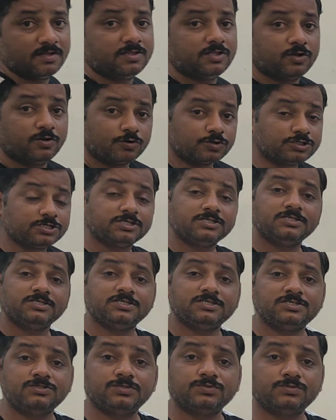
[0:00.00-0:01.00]
The question
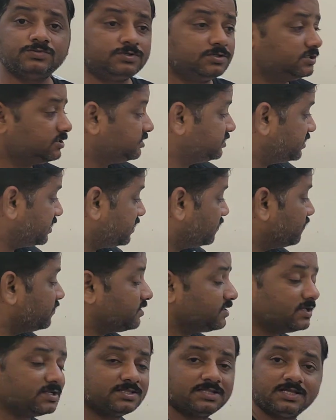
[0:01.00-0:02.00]
is to check
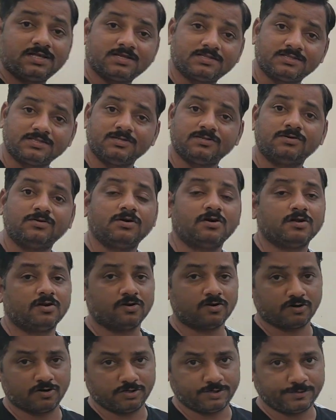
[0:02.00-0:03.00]
whether they are 0 or
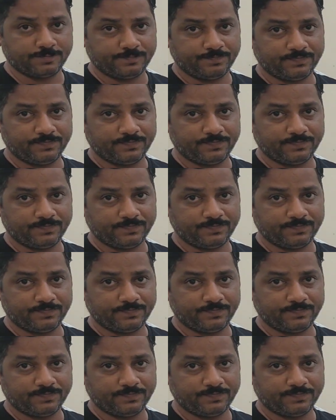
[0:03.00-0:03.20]
not.